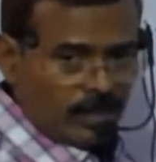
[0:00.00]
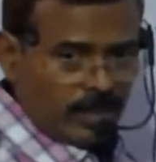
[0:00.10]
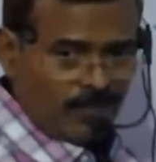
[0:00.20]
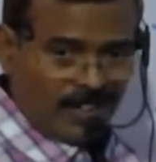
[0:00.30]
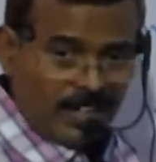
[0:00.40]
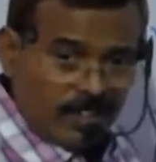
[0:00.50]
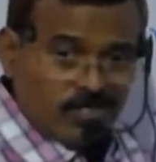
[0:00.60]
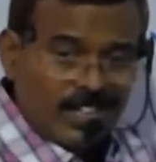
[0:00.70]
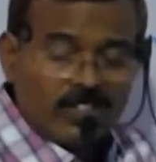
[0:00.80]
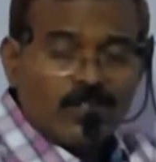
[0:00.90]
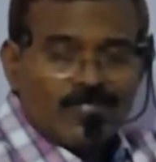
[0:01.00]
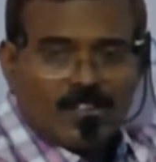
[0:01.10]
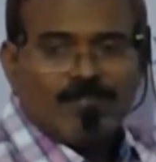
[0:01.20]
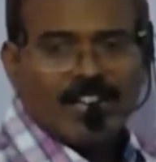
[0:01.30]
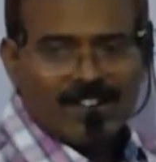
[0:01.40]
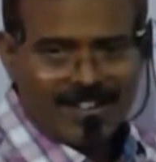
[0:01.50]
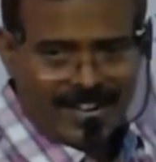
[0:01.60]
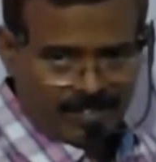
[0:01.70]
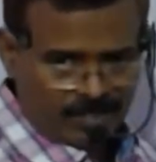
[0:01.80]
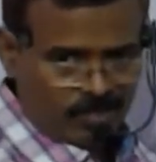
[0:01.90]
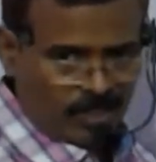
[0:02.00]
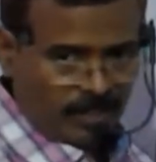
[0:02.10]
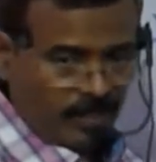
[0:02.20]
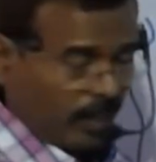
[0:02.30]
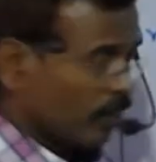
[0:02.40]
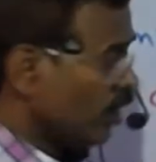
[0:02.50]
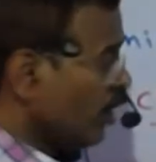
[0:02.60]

different set of chemical reactions are there.